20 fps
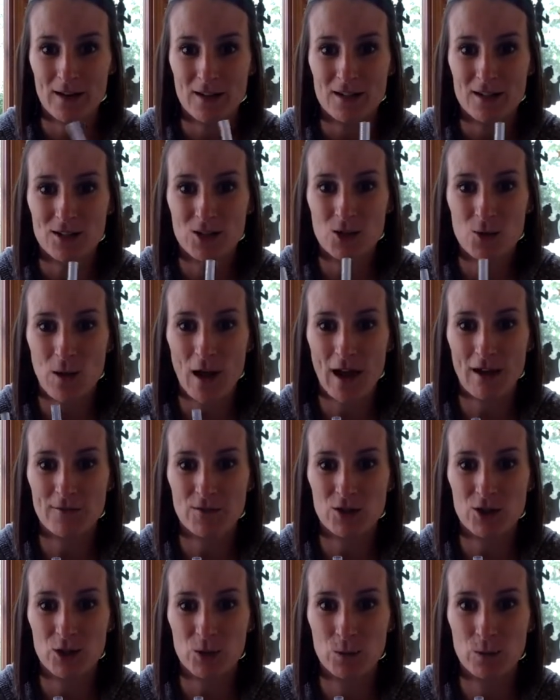So you have
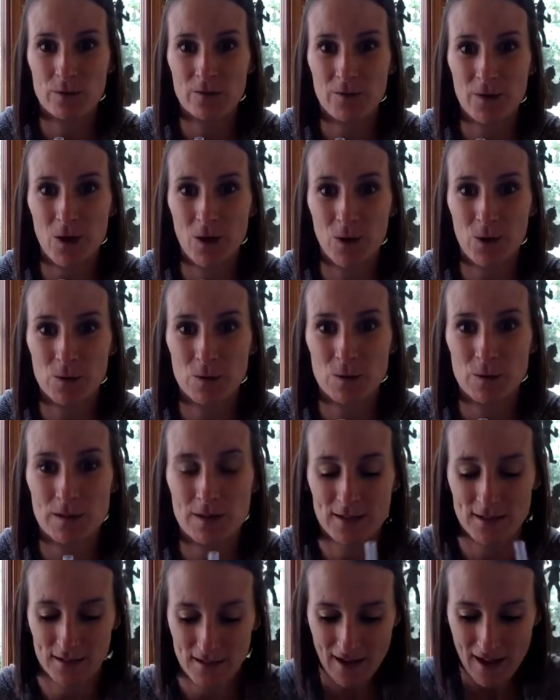2 of
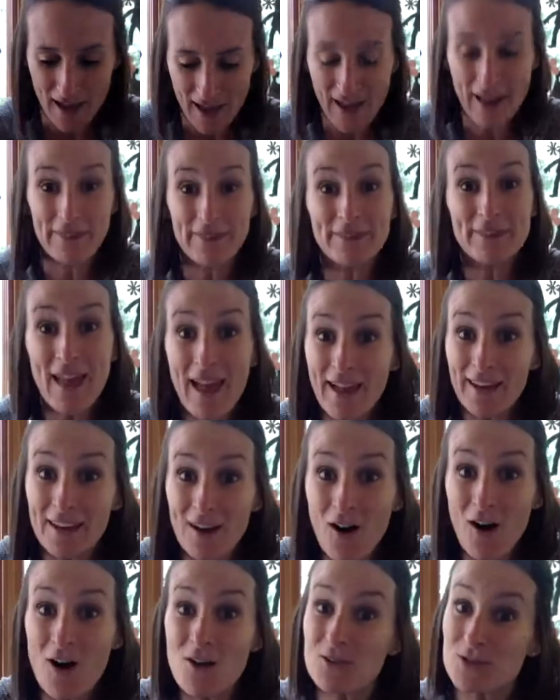those. And then
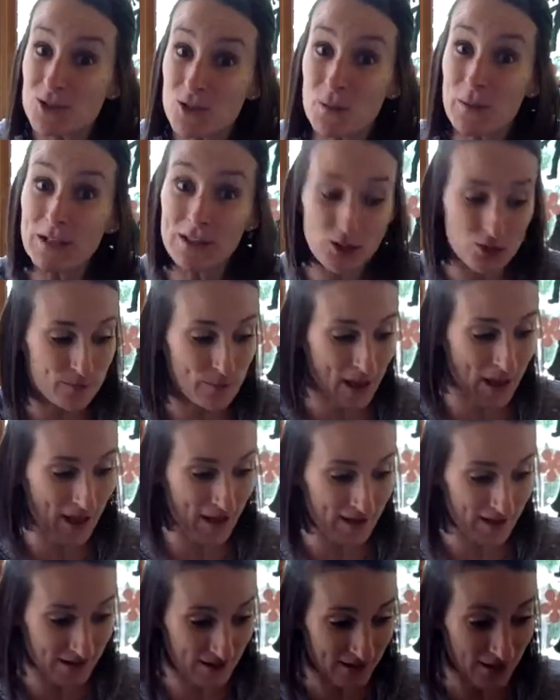also in your
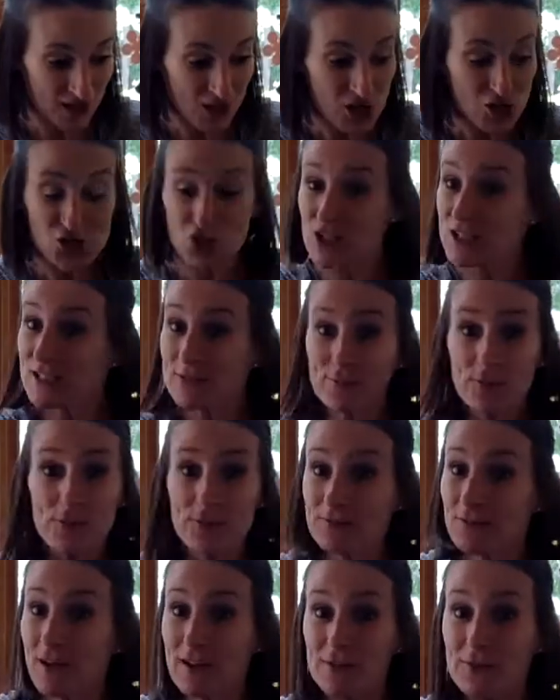bag, just for
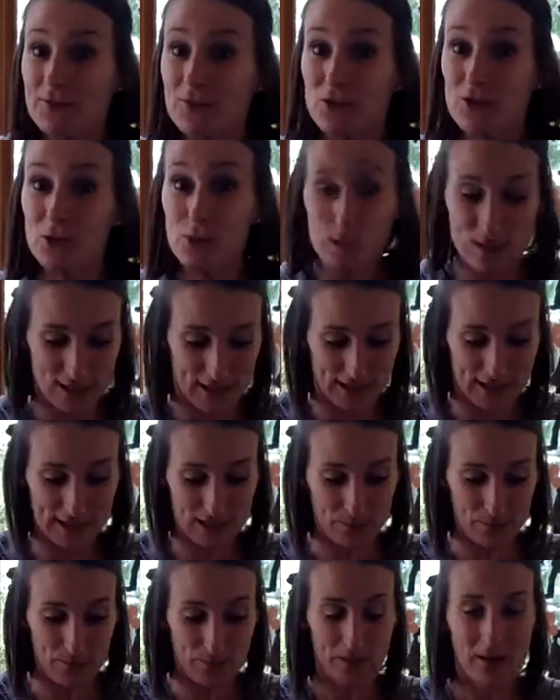fun for you to
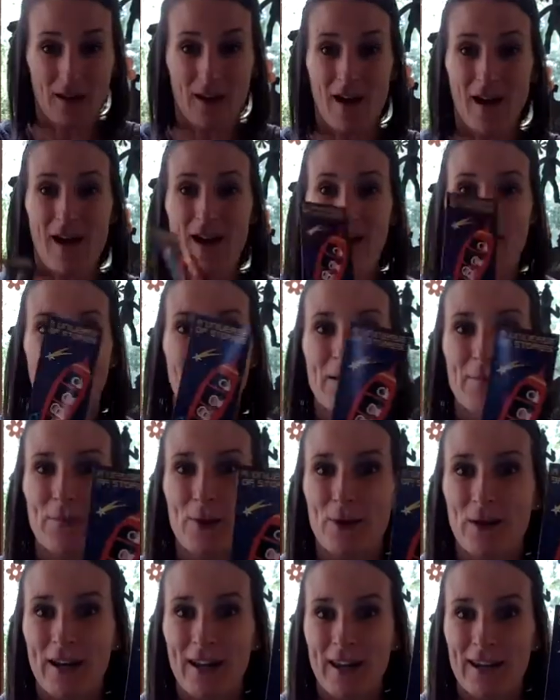keep, I
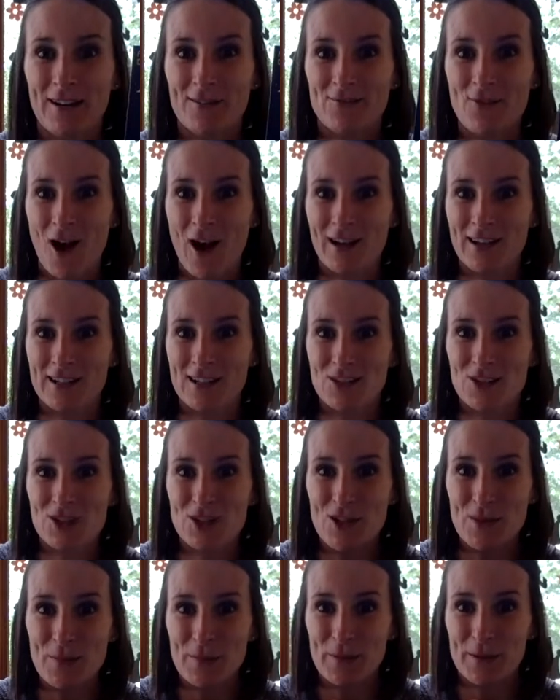put in rocket
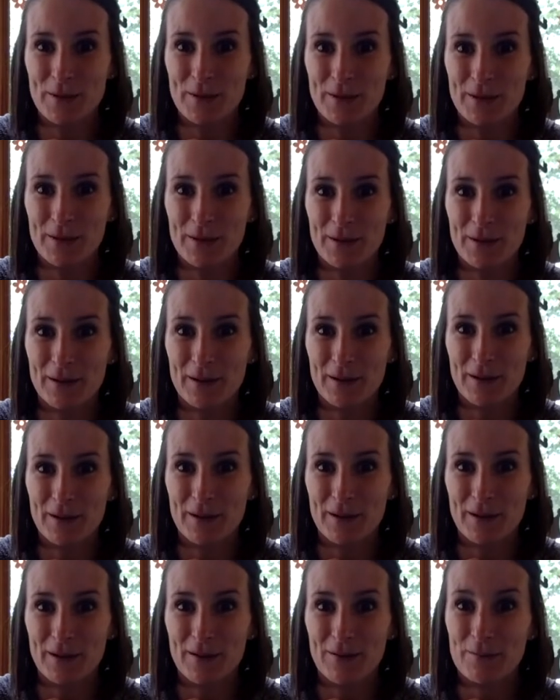ship
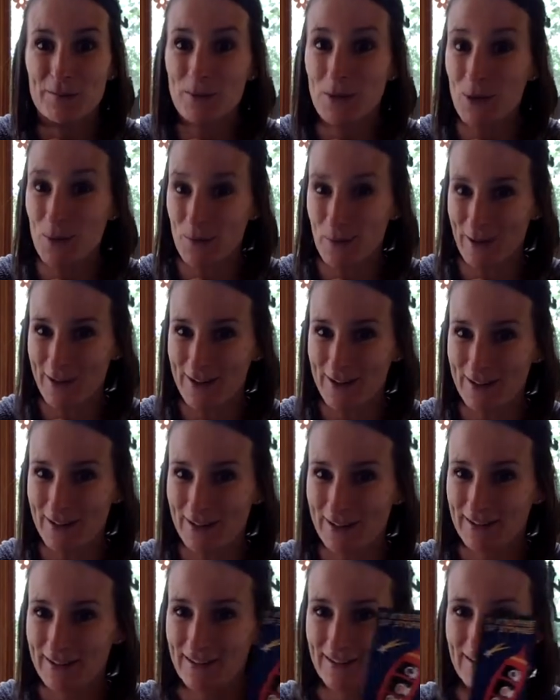bookmark
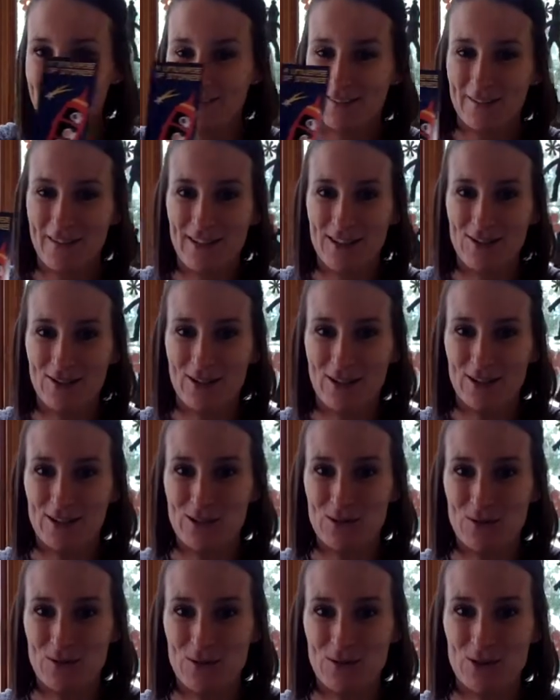that you can
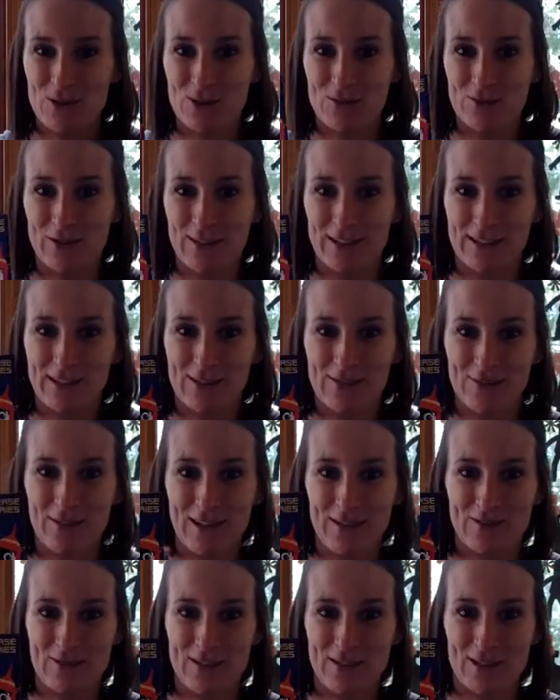use when you're reading your
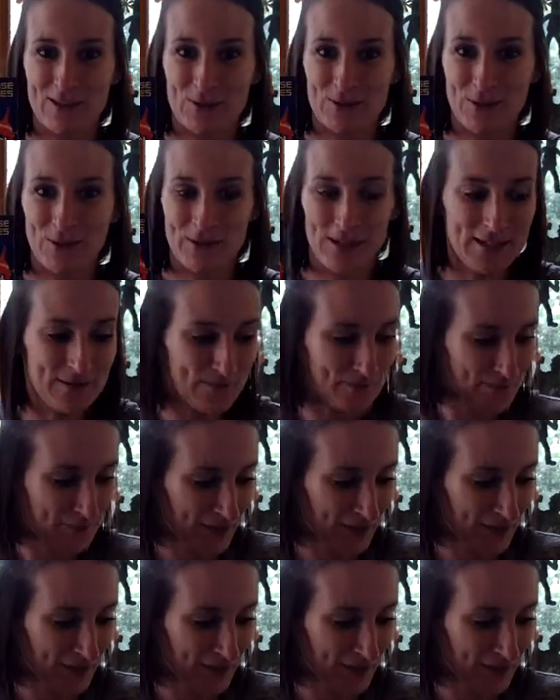favorite story,